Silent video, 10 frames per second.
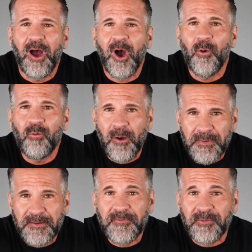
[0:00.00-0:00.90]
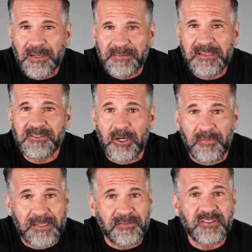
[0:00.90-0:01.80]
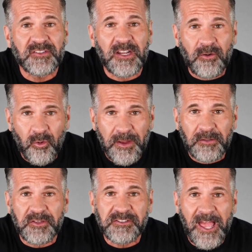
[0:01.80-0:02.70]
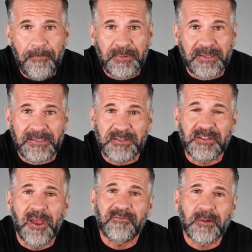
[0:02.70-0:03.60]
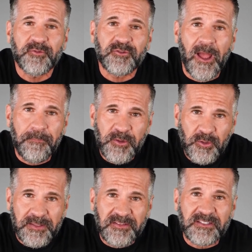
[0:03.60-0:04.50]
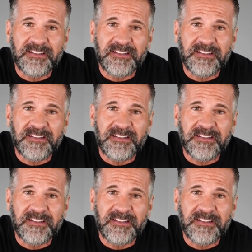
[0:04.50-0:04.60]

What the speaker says: A woman-friendly serving of steroidal saponins from Tribulus